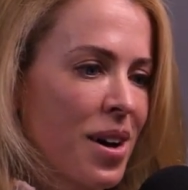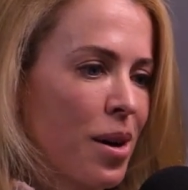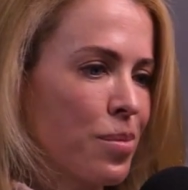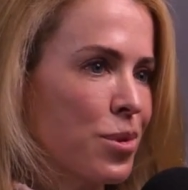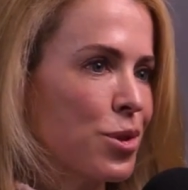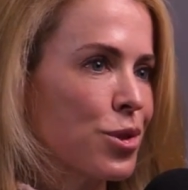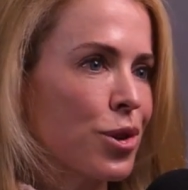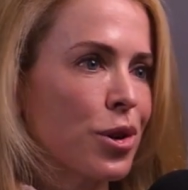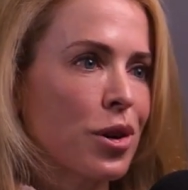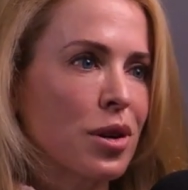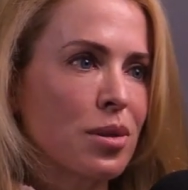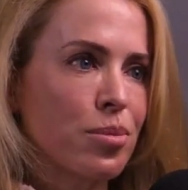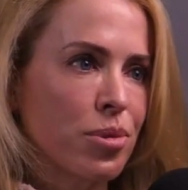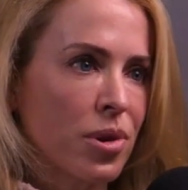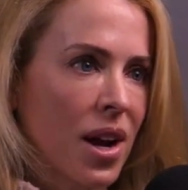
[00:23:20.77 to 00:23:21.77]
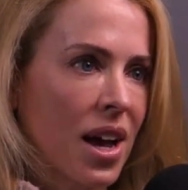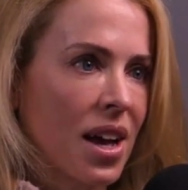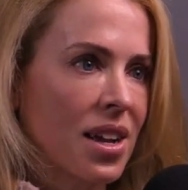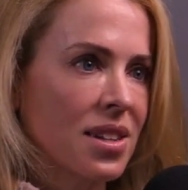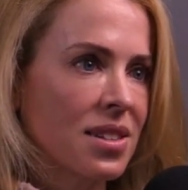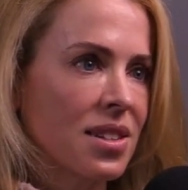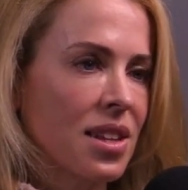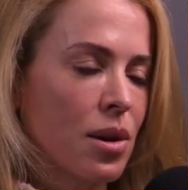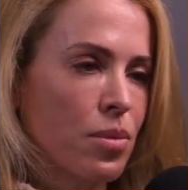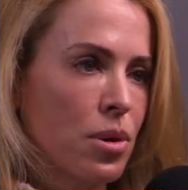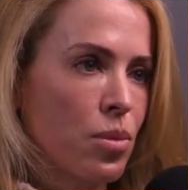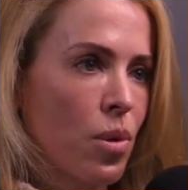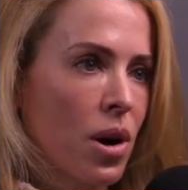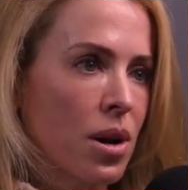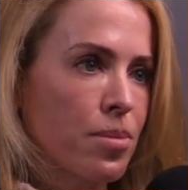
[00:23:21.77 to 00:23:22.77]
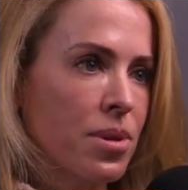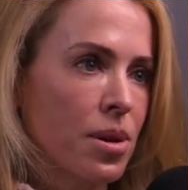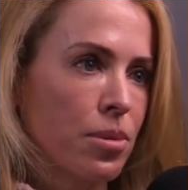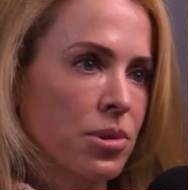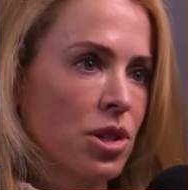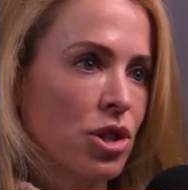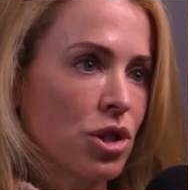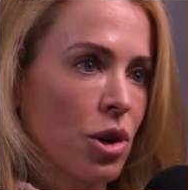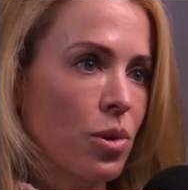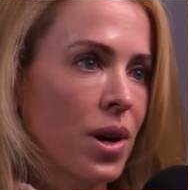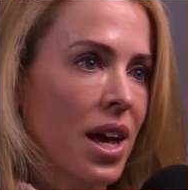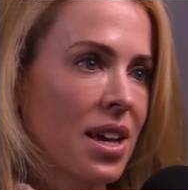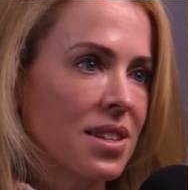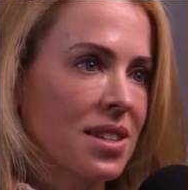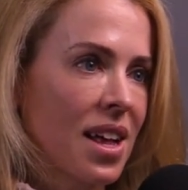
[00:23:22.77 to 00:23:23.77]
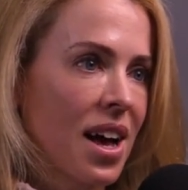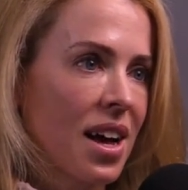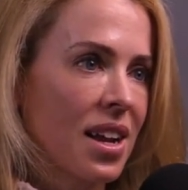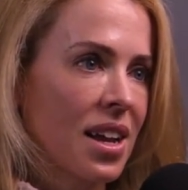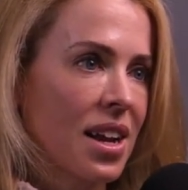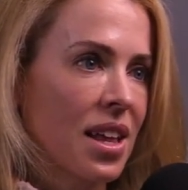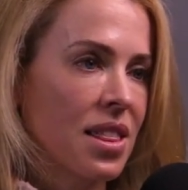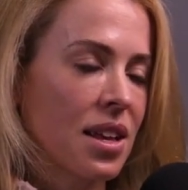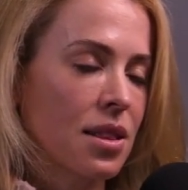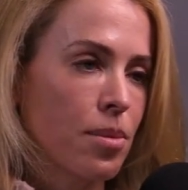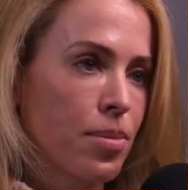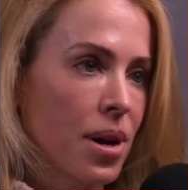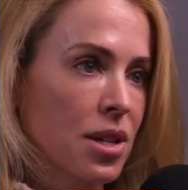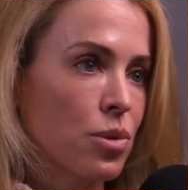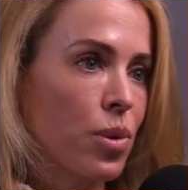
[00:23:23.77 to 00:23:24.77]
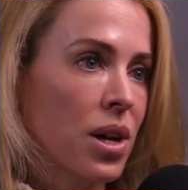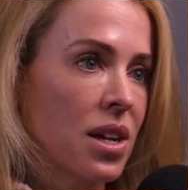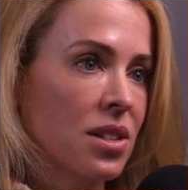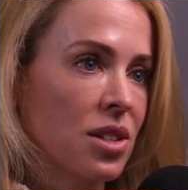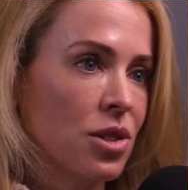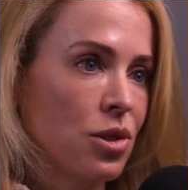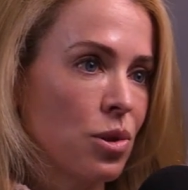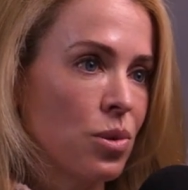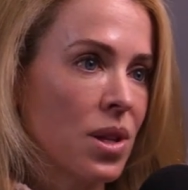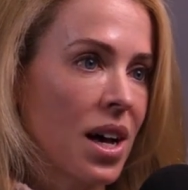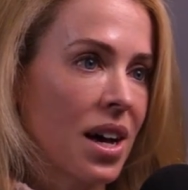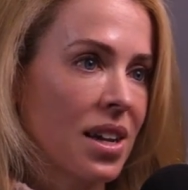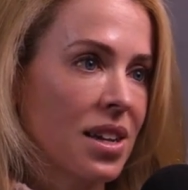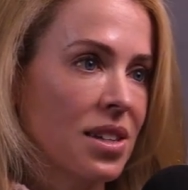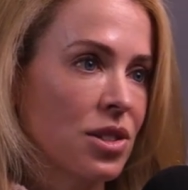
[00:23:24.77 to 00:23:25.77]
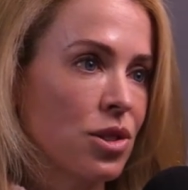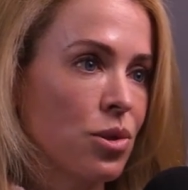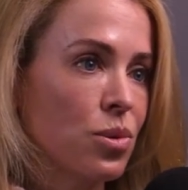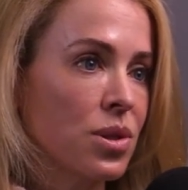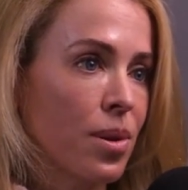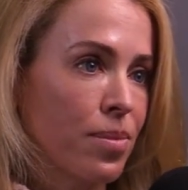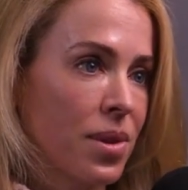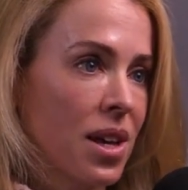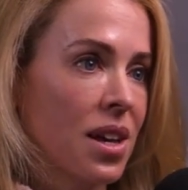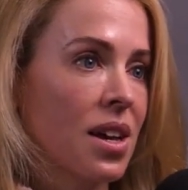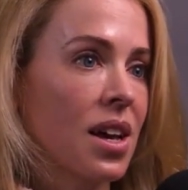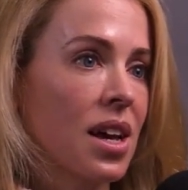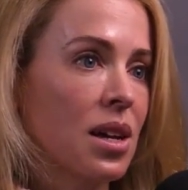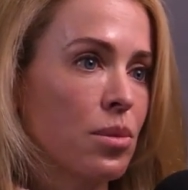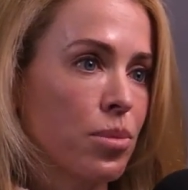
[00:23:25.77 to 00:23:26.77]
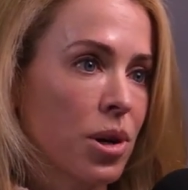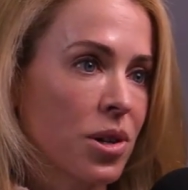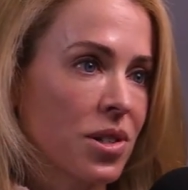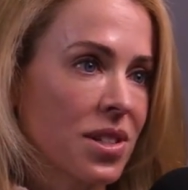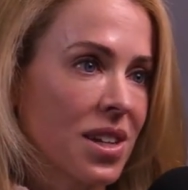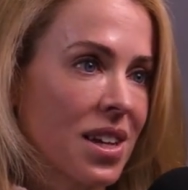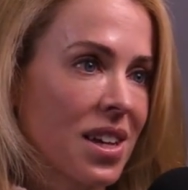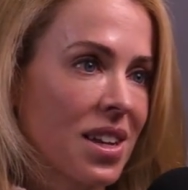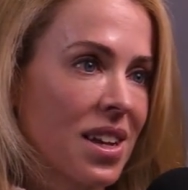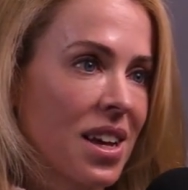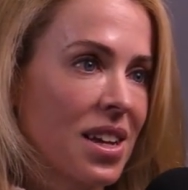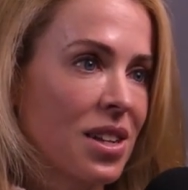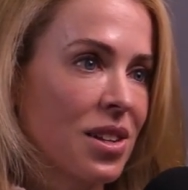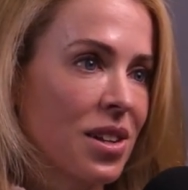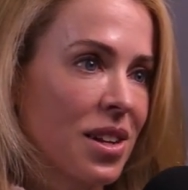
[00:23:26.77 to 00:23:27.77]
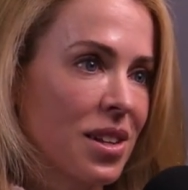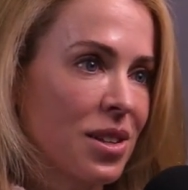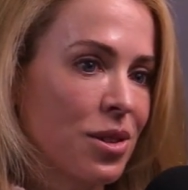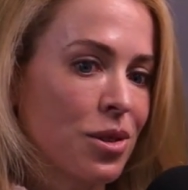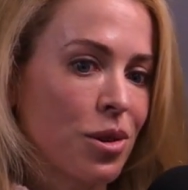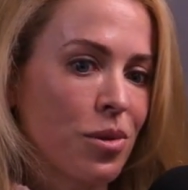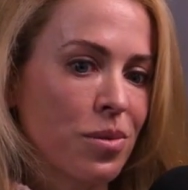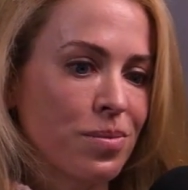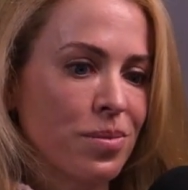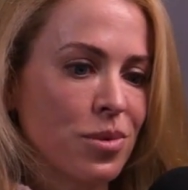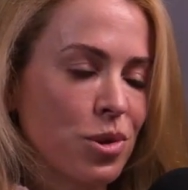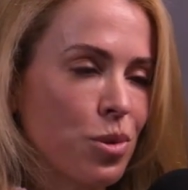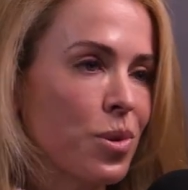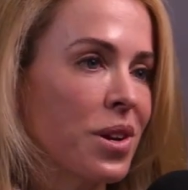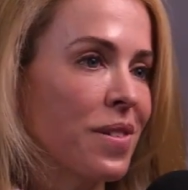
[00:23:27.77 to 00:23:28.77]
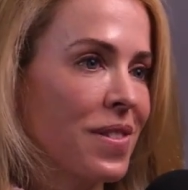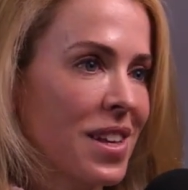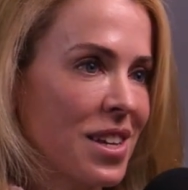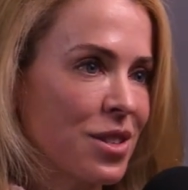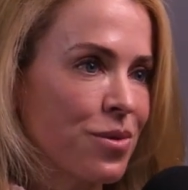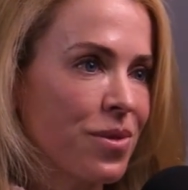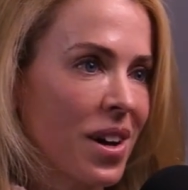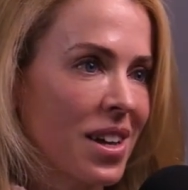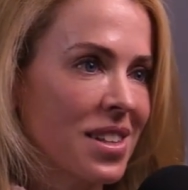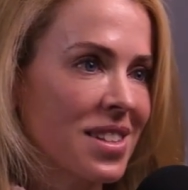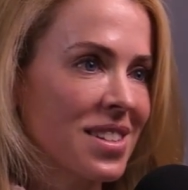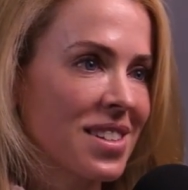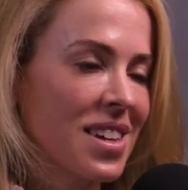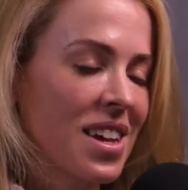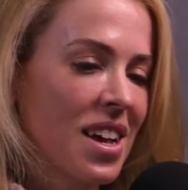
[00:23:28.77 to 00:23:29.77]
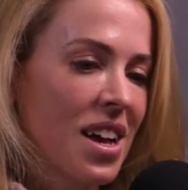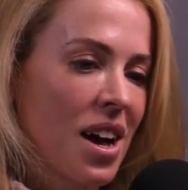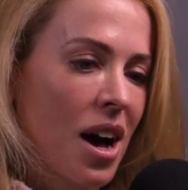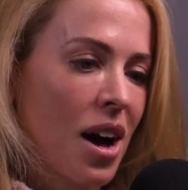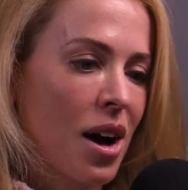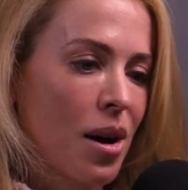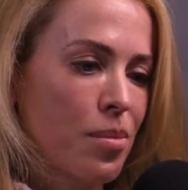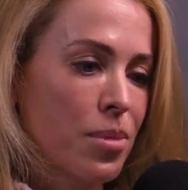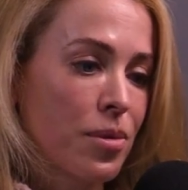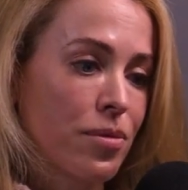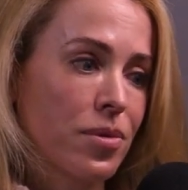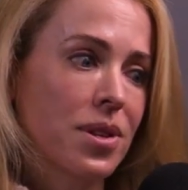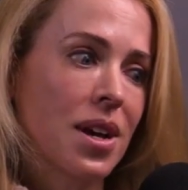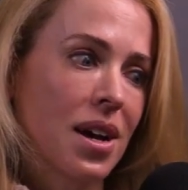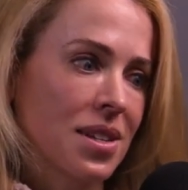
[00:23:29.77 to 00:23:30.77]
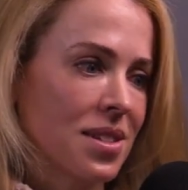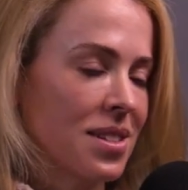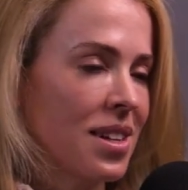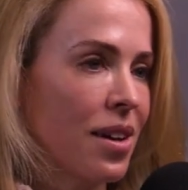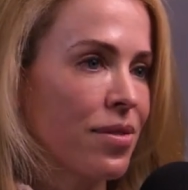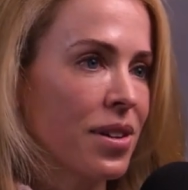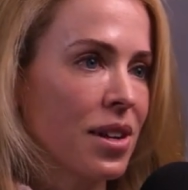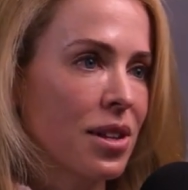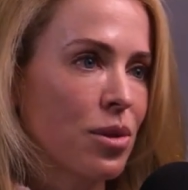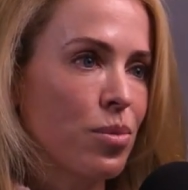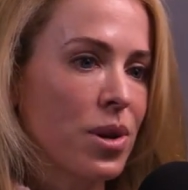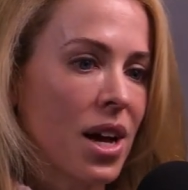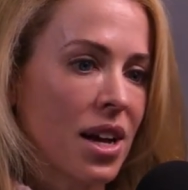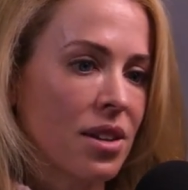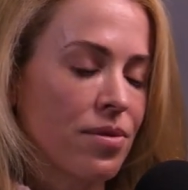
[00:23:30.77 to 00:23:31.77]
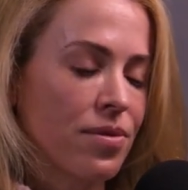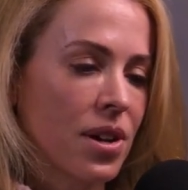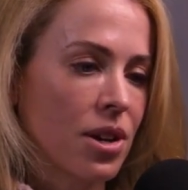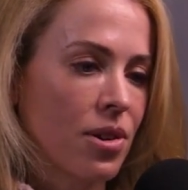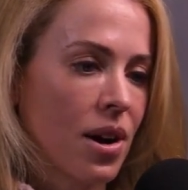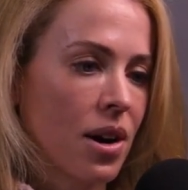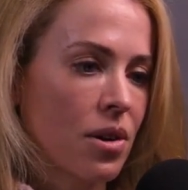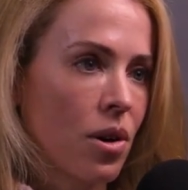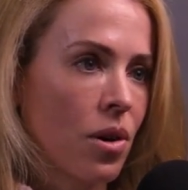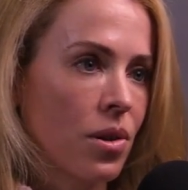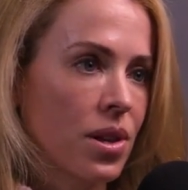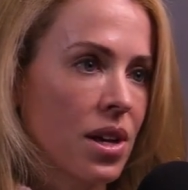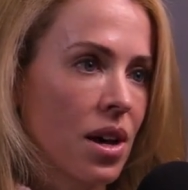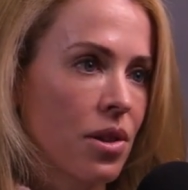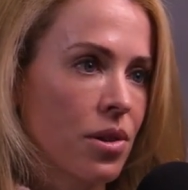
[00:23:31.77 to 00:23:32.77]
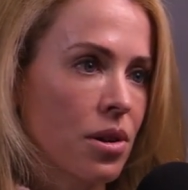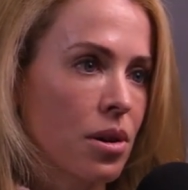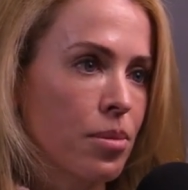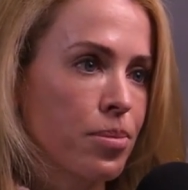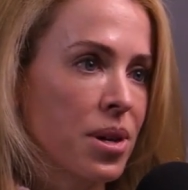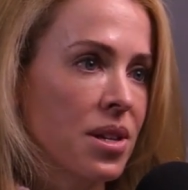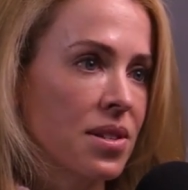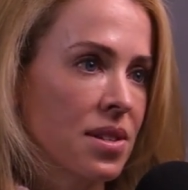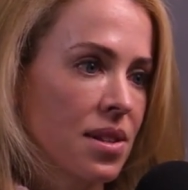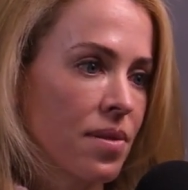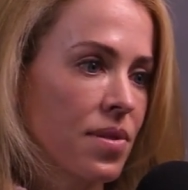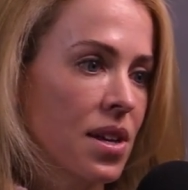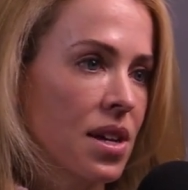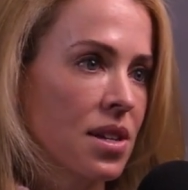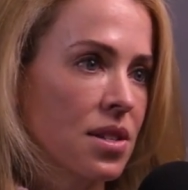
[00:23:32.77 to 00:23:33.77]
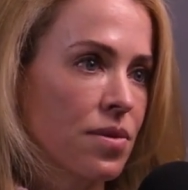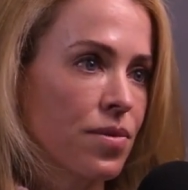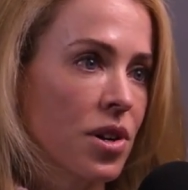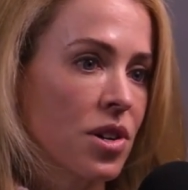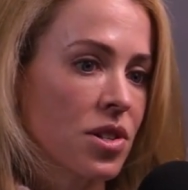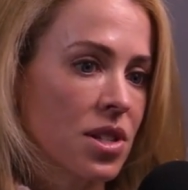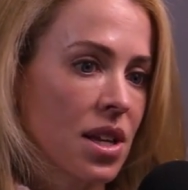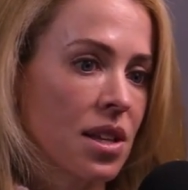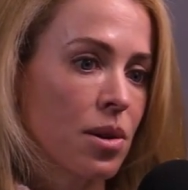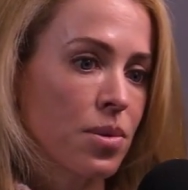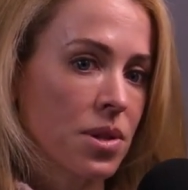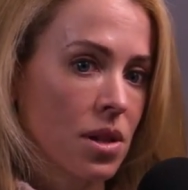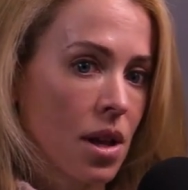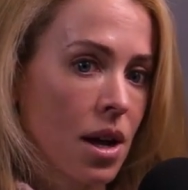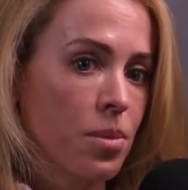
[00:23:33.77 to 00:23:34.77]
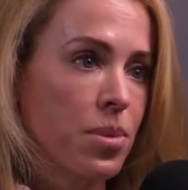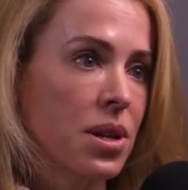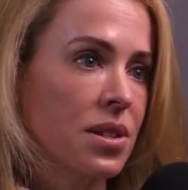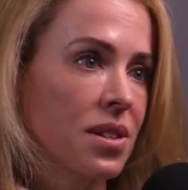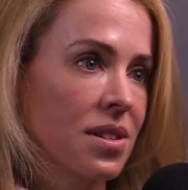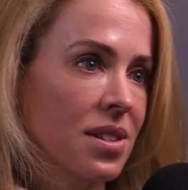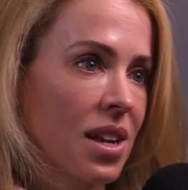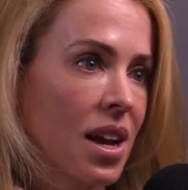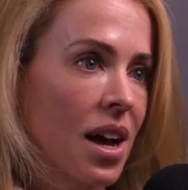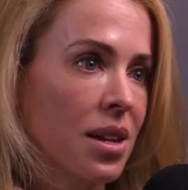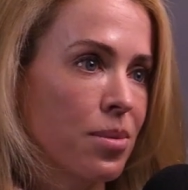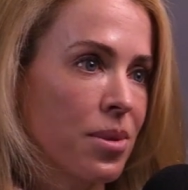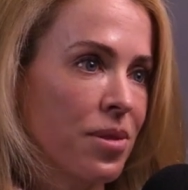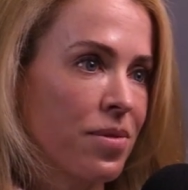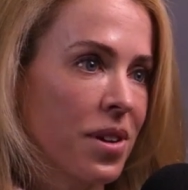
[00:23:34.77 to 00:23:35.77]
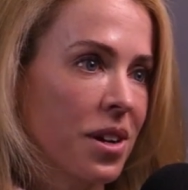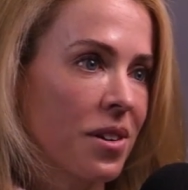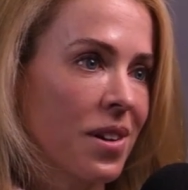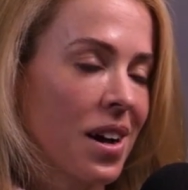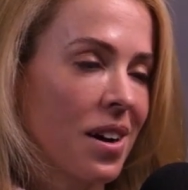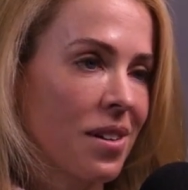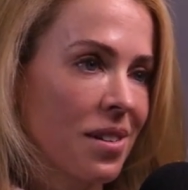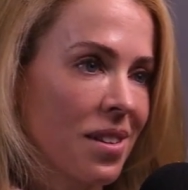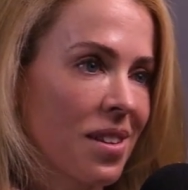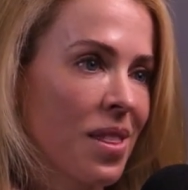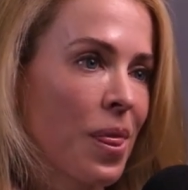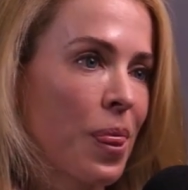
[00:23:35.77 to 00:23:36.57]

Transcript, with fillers: absurd brand that we want to be able to showcase that and i think the best way to do that is do something in person and you know do one of these funts um, but yes definitely we had to figure out all the other pieces of this first and there was a lot of pieces that had to be figured out